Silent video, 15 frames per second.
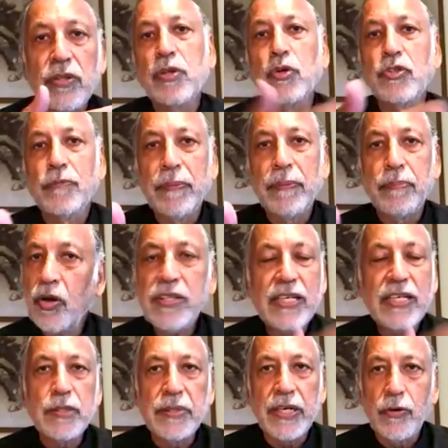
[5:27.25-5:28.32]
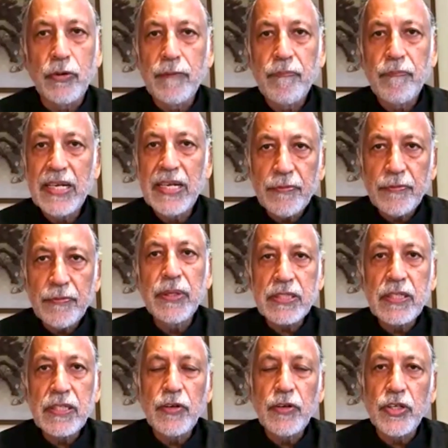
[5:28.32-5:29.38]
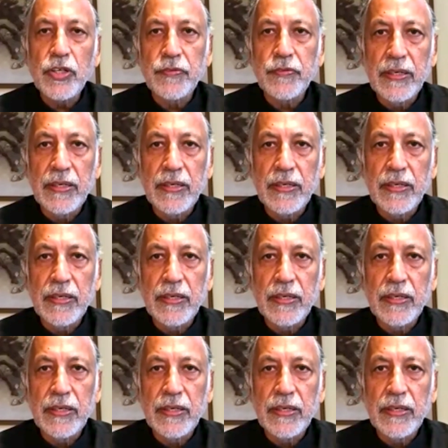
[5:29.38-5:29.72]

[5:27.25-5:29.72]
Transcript: not the other way around. That's a personal philosophy.